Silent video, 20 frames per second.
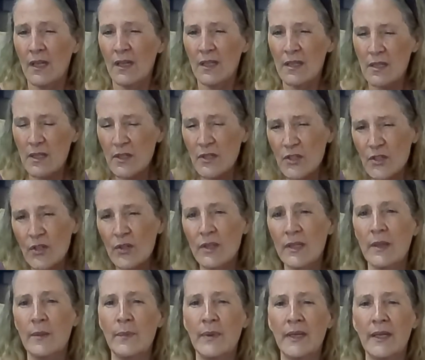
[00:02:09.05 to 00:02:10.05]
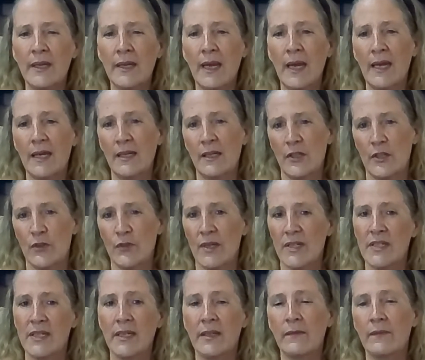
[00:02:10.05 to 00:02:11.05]
This can certainly be a
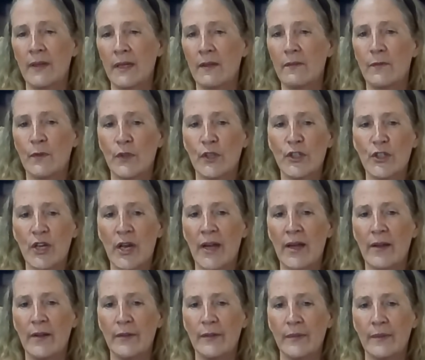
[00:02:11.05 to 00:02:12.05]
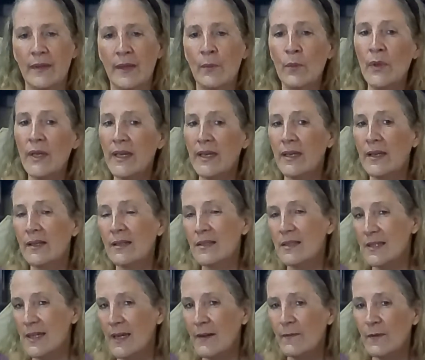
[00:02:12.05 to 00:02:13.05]
distressing event for a child, and we can
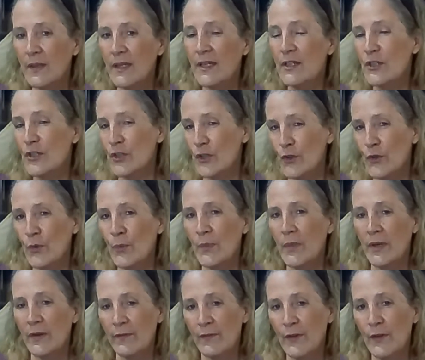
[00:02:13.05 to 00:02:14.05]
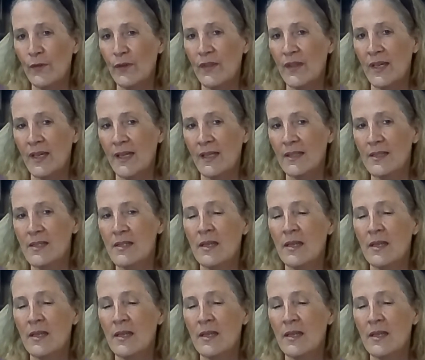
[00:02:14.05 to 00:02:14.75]
safely assume a few things.